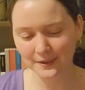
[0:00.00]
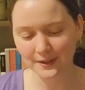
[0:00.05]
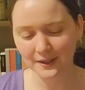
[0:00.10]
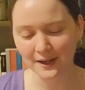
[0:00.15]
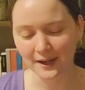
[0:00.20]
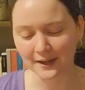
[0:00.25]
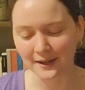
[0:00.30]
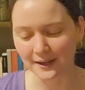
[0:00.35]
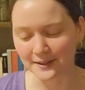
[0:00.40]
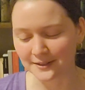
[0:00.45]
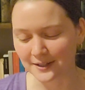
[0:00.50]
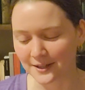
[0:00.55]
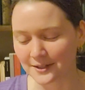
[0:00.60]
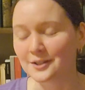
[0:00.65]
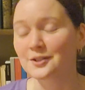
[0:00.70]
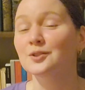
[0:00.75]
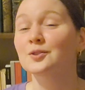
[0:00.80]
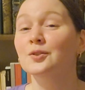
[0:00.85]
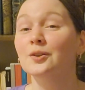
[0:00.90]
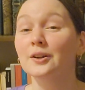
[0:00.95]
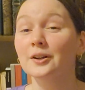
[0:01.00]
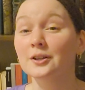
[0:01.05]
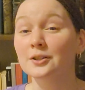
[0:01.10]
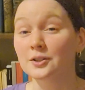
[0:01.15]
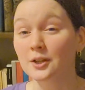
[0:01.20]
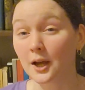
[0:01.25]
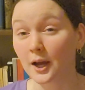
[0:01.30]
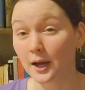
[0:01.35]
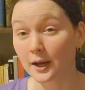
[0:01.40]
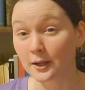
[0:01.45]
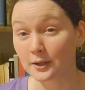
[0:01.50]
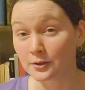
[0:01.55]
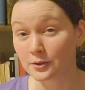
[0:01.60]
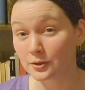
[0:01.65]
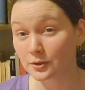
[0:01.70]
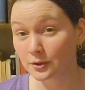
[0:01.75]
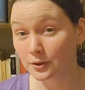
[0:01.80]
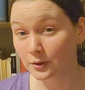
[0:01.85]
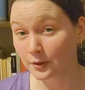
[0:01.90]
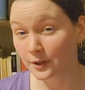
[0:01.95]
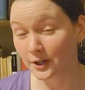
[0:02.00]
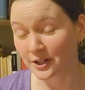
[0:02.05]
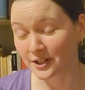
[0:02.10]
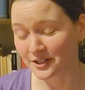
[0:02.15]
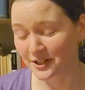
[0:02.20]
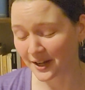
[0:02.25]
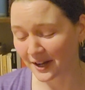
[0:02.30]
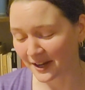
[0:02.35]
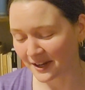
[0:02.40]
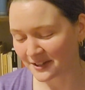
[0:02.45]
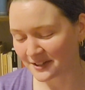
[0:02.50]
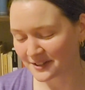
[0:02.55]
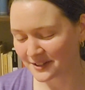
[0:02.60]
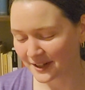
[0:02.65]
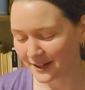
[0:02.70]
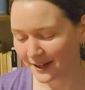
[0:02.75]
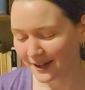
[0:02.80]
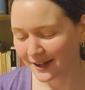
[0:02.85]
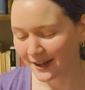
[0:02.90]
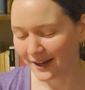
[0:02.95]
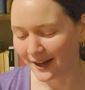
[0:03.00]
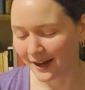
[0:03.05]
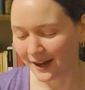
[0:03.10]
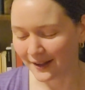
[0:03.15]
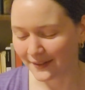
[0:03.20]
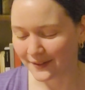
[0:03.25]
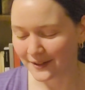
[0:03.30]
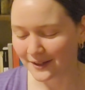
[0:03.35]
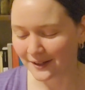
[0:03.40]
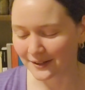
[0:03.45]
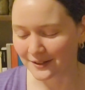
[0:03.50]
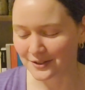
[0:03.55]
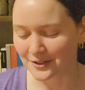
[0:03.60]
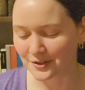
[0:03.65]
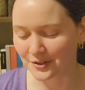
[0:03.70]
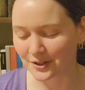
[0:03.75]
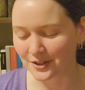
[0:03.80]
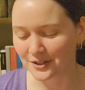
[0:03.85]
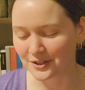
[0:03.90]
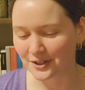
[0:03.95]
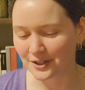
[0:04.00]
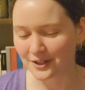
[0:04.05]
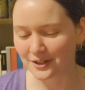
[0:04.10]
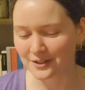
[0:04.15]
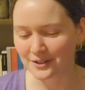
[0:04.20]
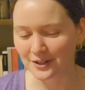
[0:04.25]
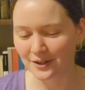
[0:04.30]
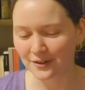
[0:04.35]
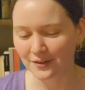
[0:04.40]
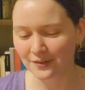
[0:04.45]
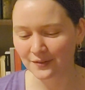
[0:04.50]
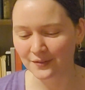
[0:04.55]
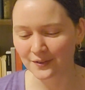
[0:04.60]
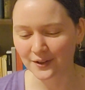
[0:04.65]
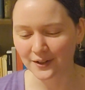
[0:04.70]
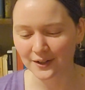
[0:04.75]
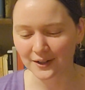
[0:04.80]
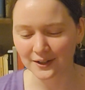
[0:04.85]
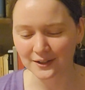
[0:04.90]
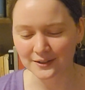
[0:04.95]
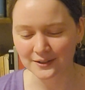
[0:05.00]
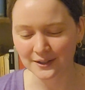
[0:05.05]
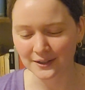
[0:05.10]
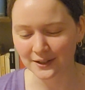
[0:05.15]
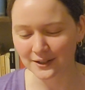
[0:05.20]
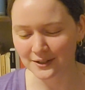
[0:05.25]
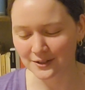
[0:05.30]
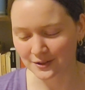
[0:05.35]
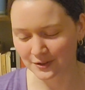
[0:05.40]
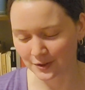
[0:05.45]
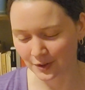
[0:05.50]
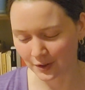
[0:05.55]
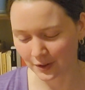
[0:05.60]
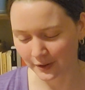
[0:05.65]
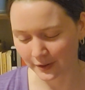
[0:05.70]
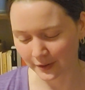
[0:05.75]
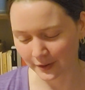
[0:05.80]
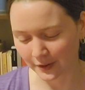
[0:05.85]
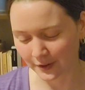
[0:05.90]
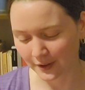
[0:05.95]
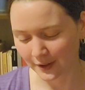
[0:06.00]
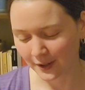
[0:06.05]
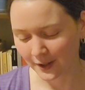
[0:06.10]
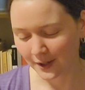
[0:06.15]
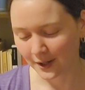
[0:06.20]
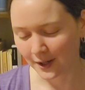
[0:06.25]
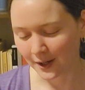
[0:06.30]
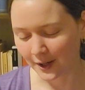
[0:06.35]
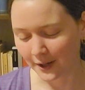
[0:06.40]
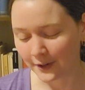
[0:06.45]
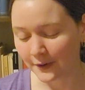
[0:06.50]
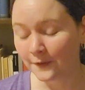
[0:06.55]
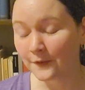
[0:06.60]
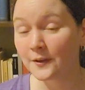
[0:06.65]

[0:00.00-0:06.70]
I guess I just criticized the illustrations of Dickens' daughter, if